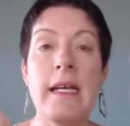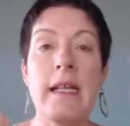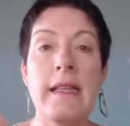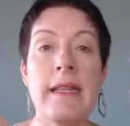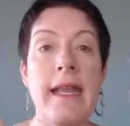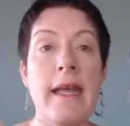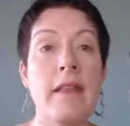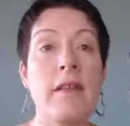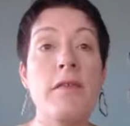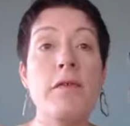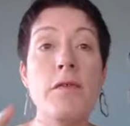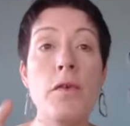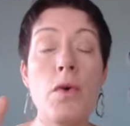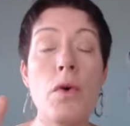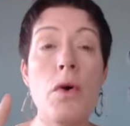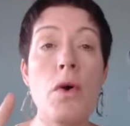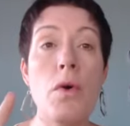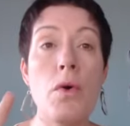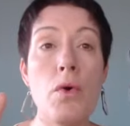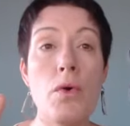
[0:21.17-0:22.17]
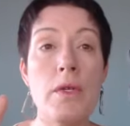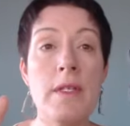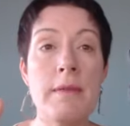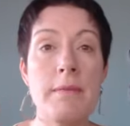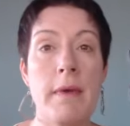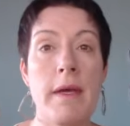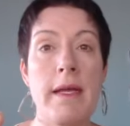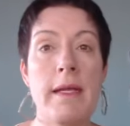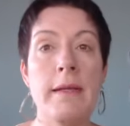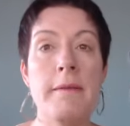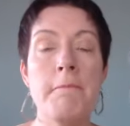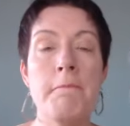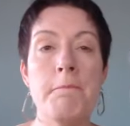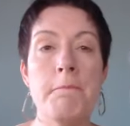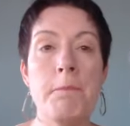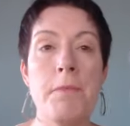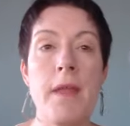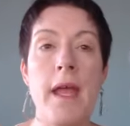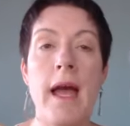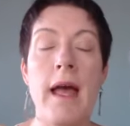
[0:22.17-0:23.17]
Now, the 4 horsemen
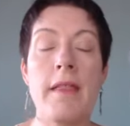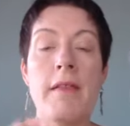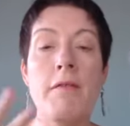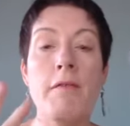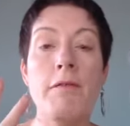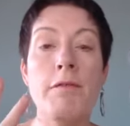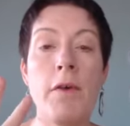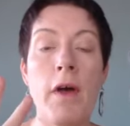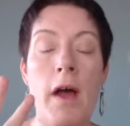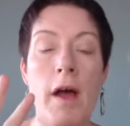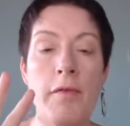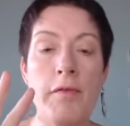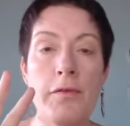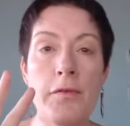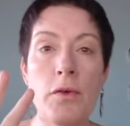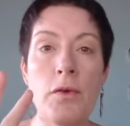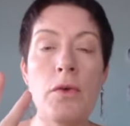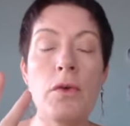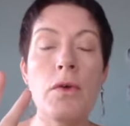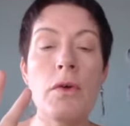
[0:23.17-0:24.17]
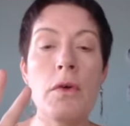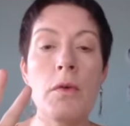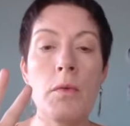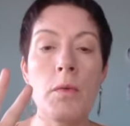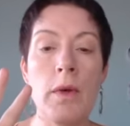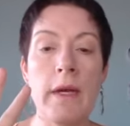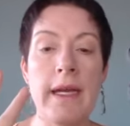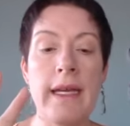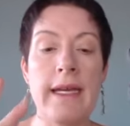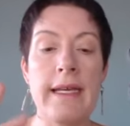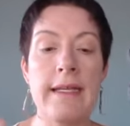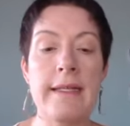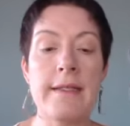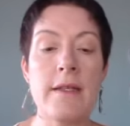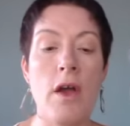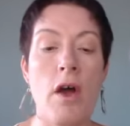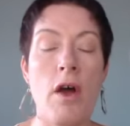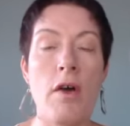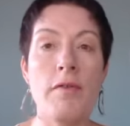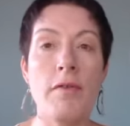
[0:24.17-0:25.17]
are 4 ways
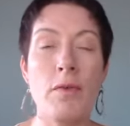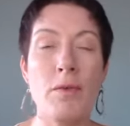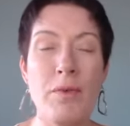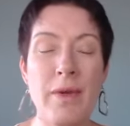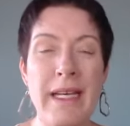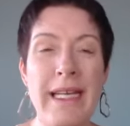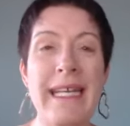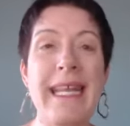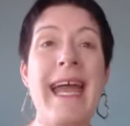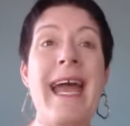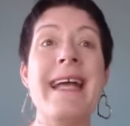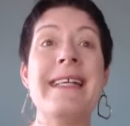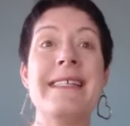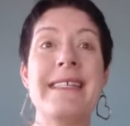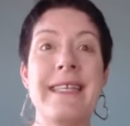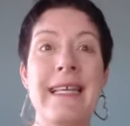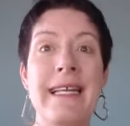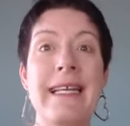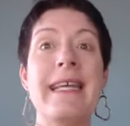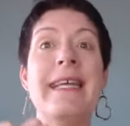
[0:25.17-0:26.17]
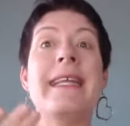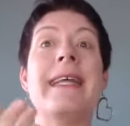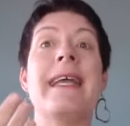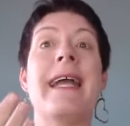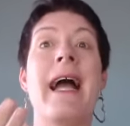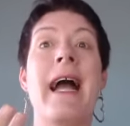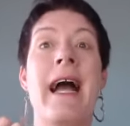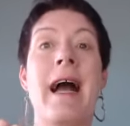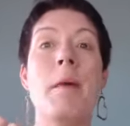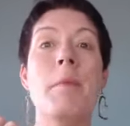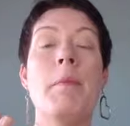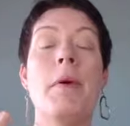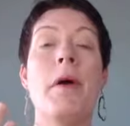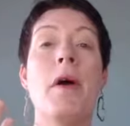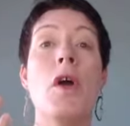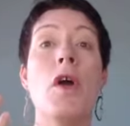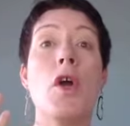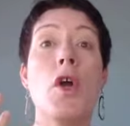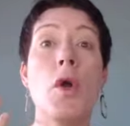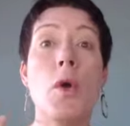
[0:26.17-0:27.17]
of really escalating up
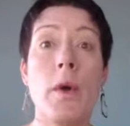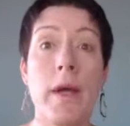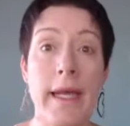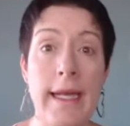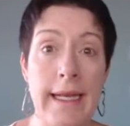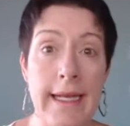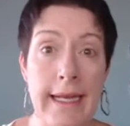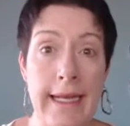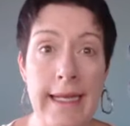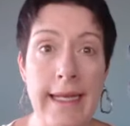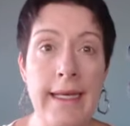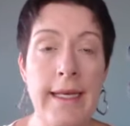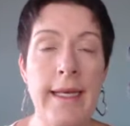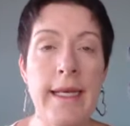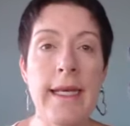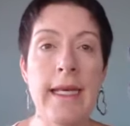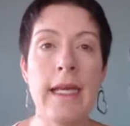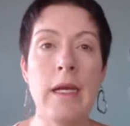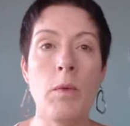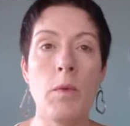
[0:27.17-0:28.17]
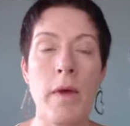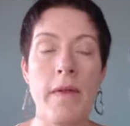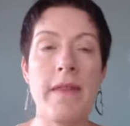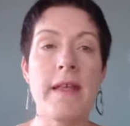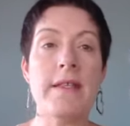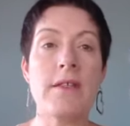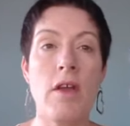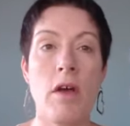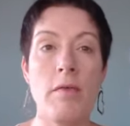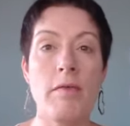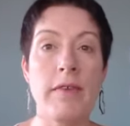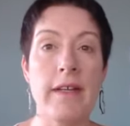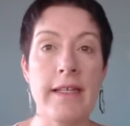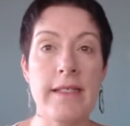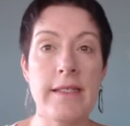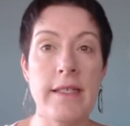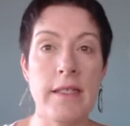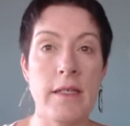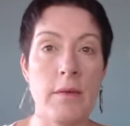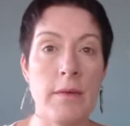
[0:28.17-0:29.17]
quickly when there's
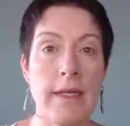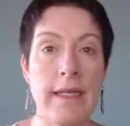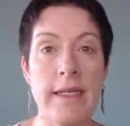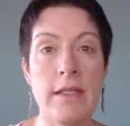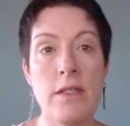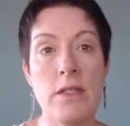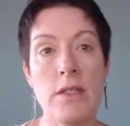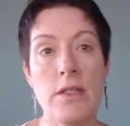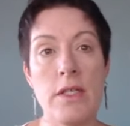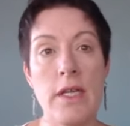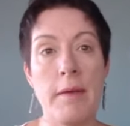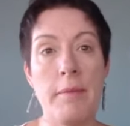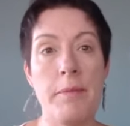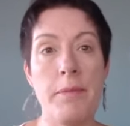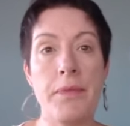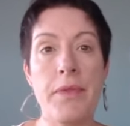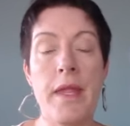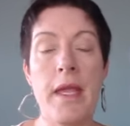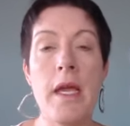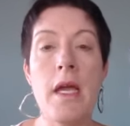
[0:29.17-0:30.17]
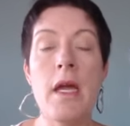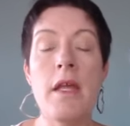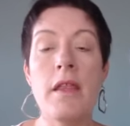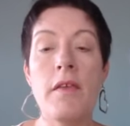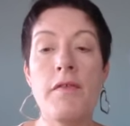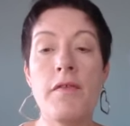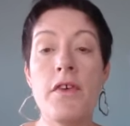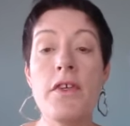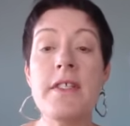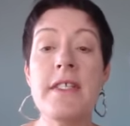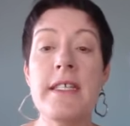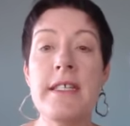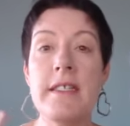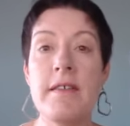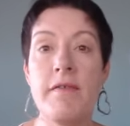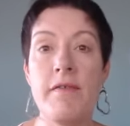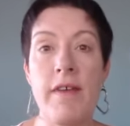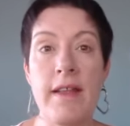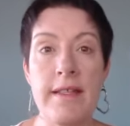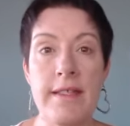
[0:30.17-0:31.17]
conflict in a relationship. The first is
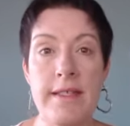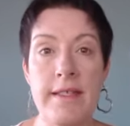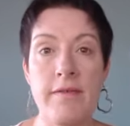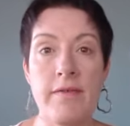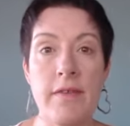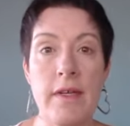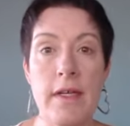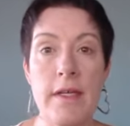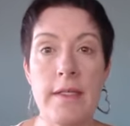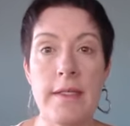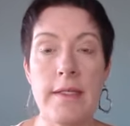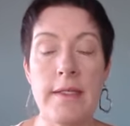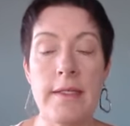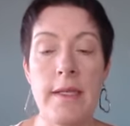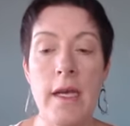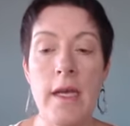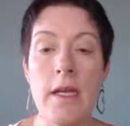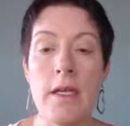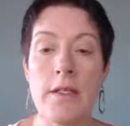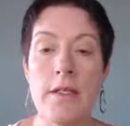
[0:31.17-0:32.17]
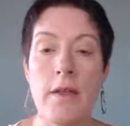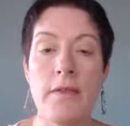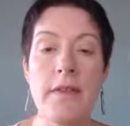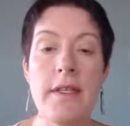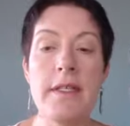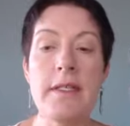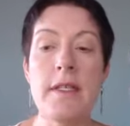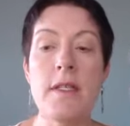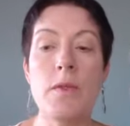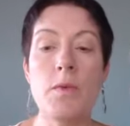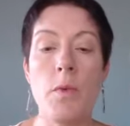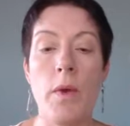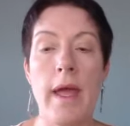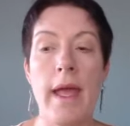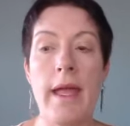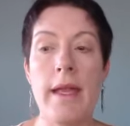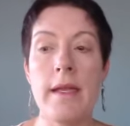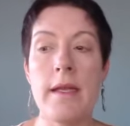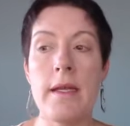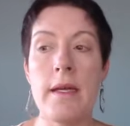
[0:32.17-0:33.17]
defensiveness. So this is
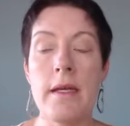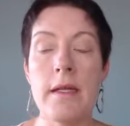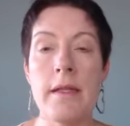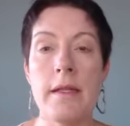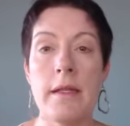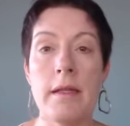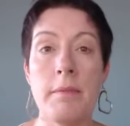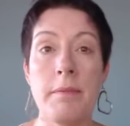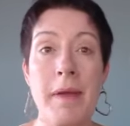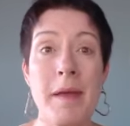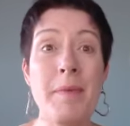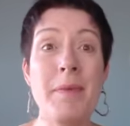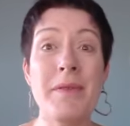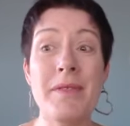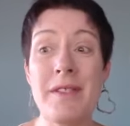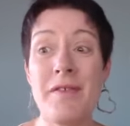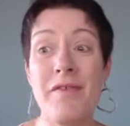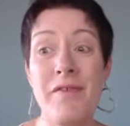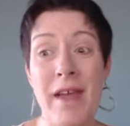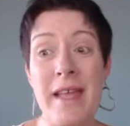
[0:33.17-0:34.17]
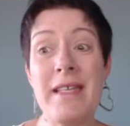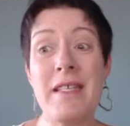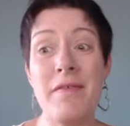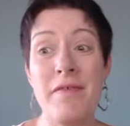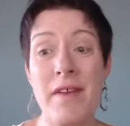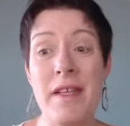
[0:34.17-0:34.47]
when people defend.